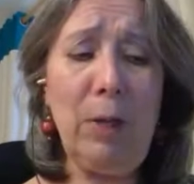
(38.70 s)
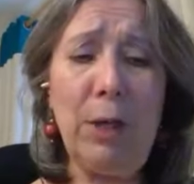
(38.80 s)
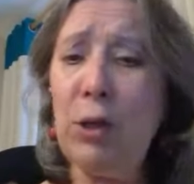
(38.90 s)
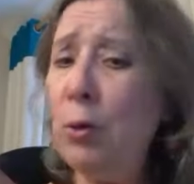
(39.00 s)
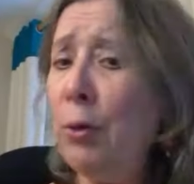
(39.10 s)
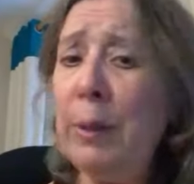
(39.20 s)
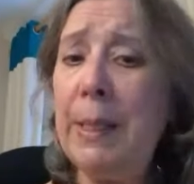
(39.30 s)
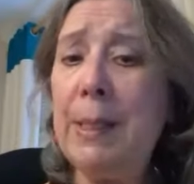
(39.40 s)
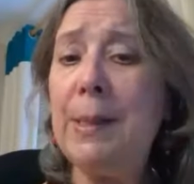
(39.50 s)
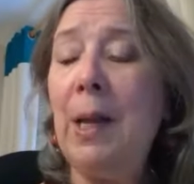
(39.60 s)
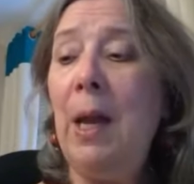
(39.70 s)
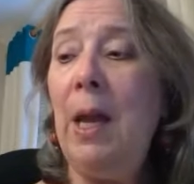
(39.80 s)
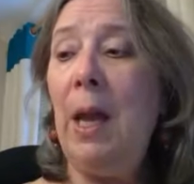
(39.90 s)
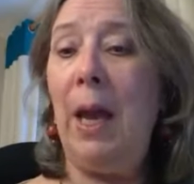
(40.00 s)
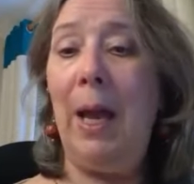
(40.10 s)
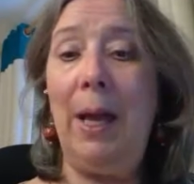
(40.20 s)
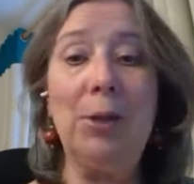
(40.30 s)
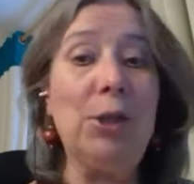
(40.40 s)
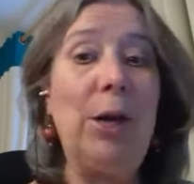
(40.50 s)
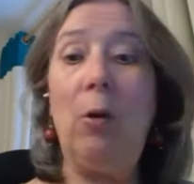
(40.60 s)
stories and
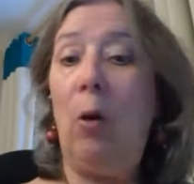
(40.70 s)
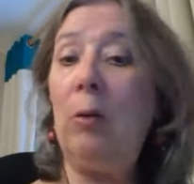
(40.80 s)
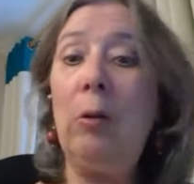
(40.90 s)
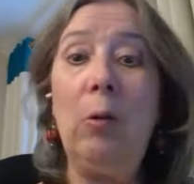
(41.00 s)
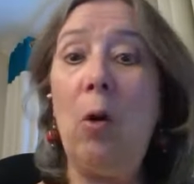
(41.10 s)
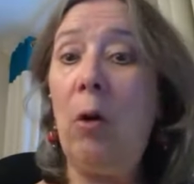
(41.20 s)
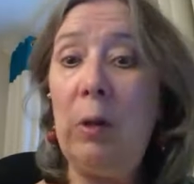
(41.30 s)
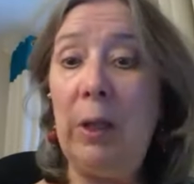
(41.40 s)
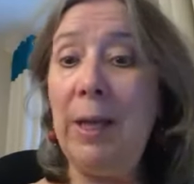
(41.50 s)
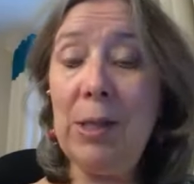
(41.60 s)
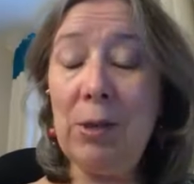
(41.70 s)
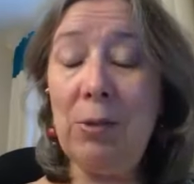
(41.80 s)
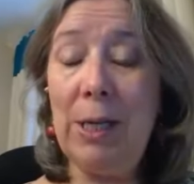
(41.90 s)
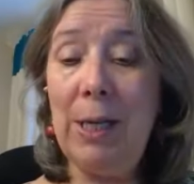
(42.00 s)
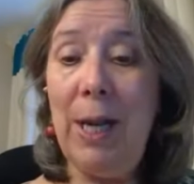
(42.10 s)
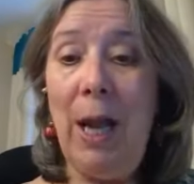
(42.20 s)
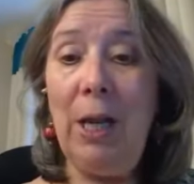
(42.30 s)
share oral history,